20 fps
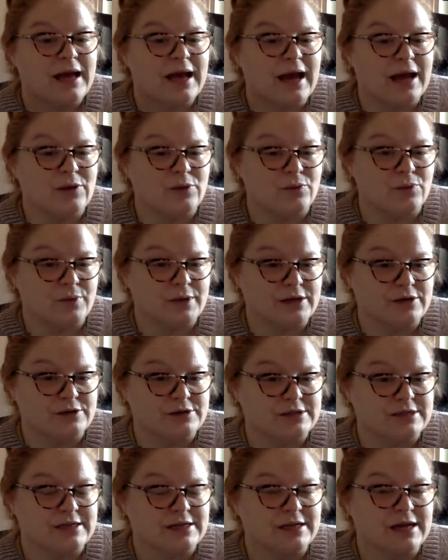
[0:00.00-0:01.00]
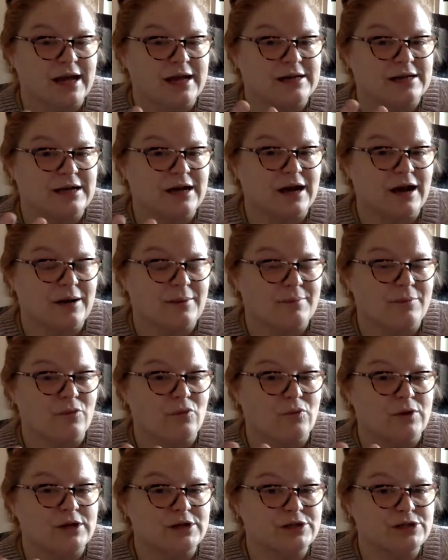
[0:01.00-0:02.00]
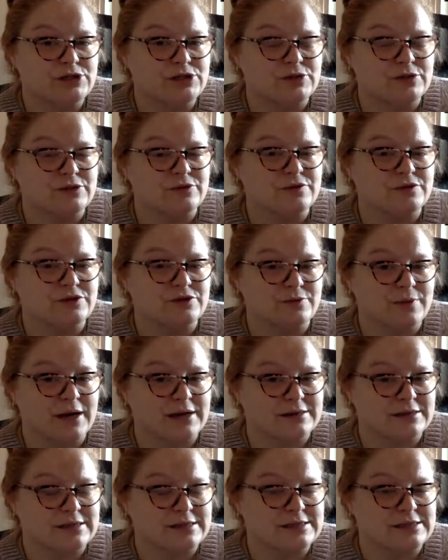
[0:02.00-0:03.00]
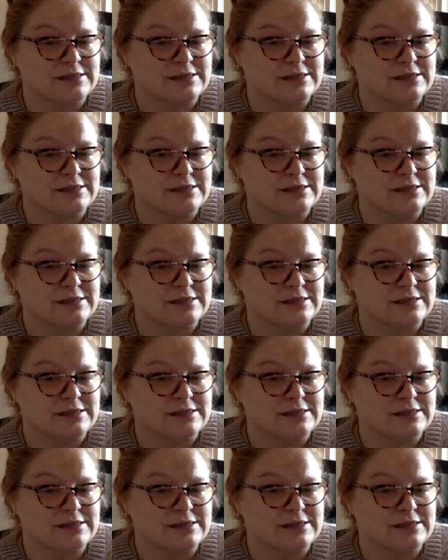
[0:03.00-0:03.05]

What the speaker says: and wield it and come with the truth directly